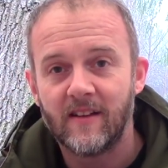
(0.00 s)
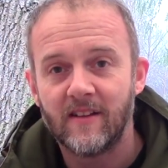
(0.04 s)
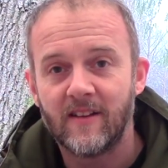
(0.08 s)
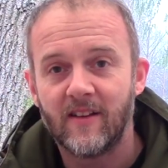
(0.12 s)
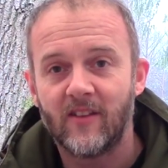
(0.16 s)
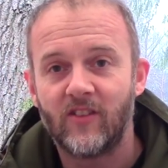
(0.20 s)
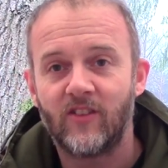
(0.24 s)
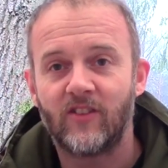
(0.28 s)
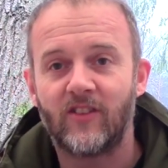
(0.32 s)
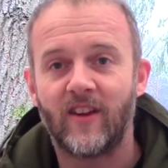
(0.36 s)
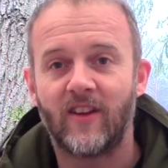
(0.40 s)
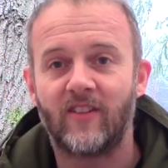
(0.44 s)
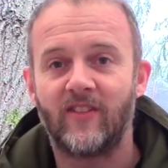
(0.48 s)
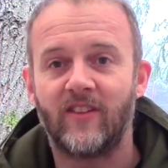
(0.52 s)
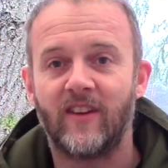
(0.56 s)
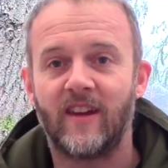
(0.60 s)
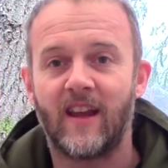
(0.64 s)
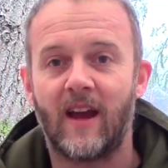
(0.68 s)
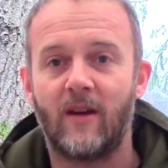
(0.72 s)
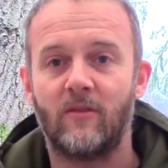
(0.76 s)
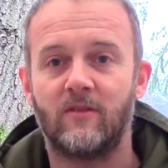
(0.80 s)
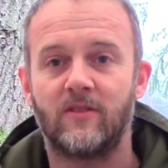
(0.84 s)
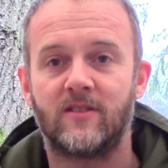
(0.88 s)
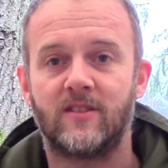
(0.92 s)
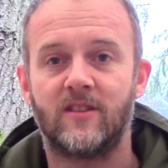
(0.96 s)
setting
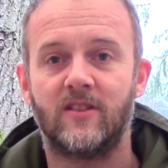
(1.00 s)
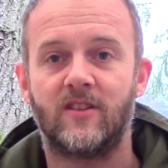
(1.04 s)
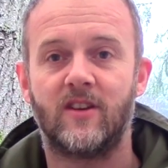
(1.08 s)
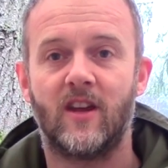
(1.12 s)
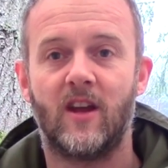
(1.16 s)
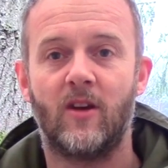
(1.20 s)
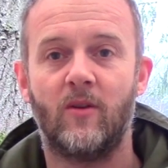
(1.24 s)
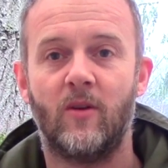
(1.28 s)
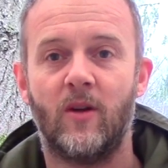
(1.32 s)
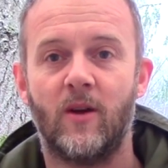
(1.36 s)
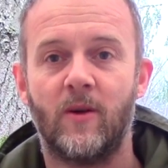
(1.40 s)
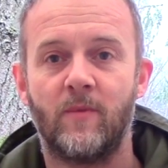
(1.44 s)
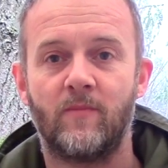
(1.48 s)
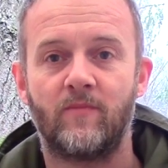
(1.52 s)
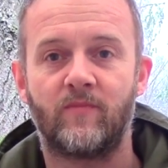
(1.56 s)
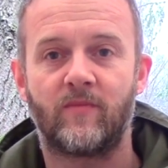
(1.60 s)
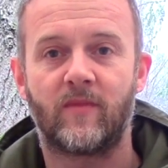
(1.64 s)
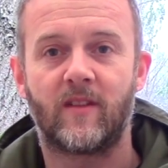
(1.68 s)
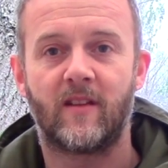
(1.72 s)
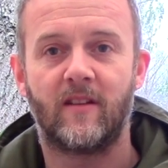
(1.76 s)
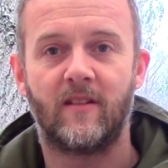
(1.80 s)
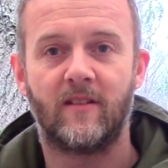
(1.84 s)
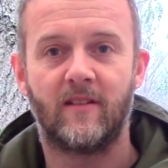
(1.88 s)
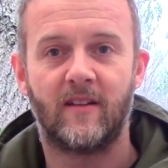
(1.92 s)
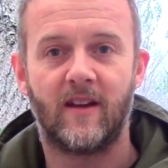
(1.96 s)
out to do
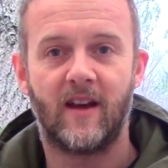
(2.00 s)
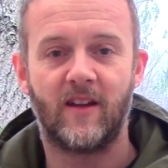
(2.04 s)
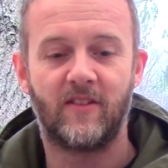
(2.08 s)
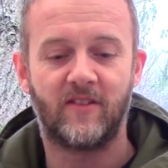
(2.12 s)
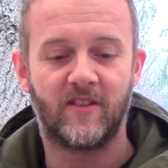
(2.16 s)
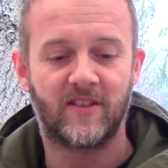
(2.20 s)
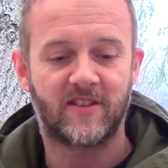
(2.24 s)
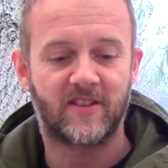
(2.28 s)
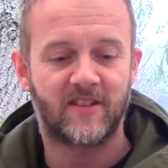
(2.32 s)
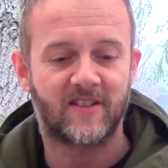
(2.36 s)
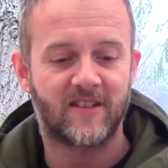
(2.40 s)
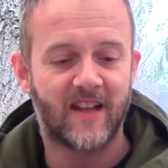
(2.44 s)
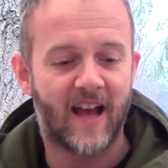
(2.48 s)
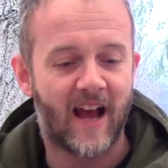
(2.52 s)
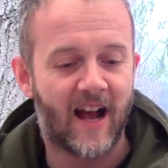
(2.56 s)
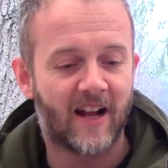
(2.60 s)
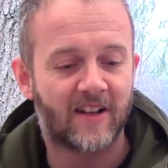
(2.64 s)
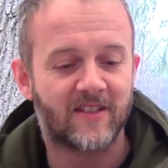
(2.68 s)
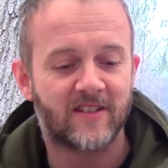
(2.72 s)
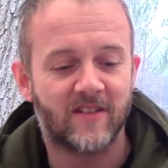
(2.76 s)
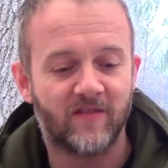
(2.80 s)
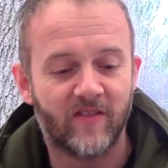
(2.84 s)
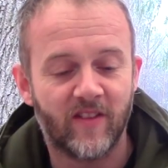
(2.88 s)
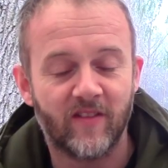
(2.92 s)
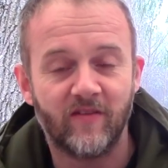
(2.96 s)
at the
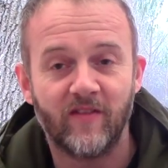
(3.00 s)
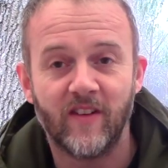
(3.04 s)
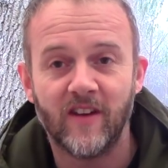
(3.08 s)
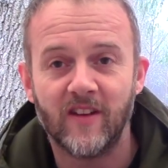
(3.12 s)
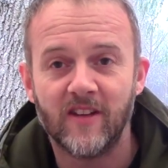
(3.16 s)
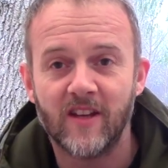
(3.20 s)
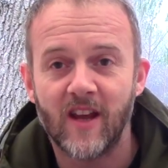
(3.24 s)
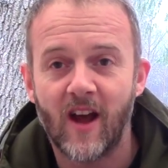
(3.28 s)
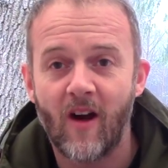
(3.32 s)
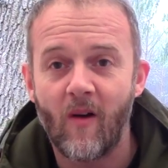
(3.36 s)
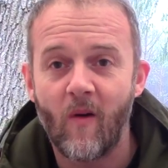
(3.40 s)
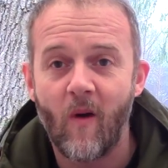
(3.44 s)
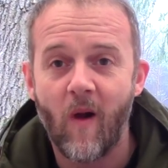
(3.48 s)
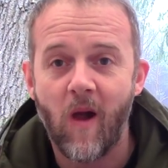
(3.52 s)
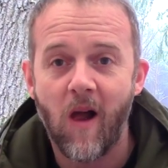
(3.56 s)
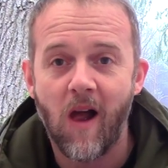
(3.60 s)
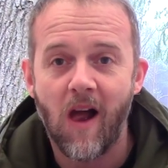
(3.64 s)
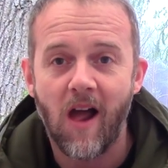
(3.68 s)
start of the video